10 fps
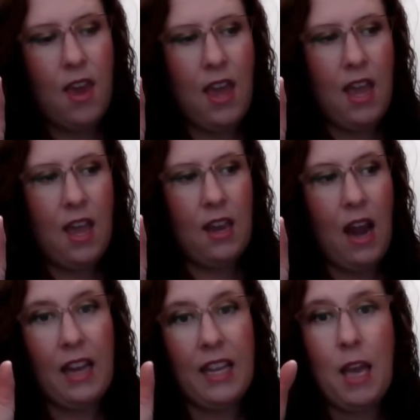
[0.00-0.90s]
And
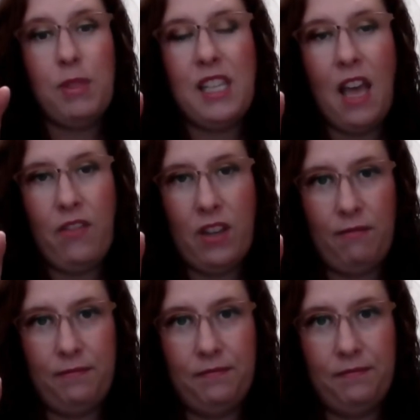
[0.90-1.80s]
okay. I kept seven.
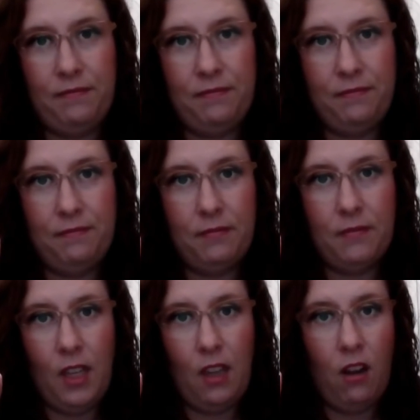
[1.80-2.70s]

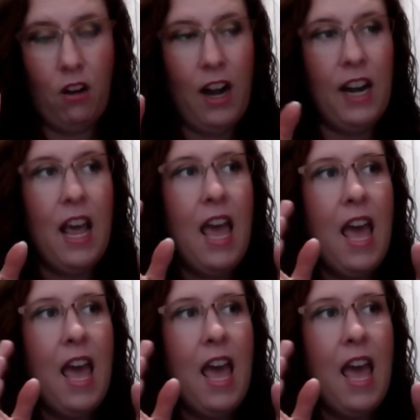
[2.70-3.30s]
All okay. right.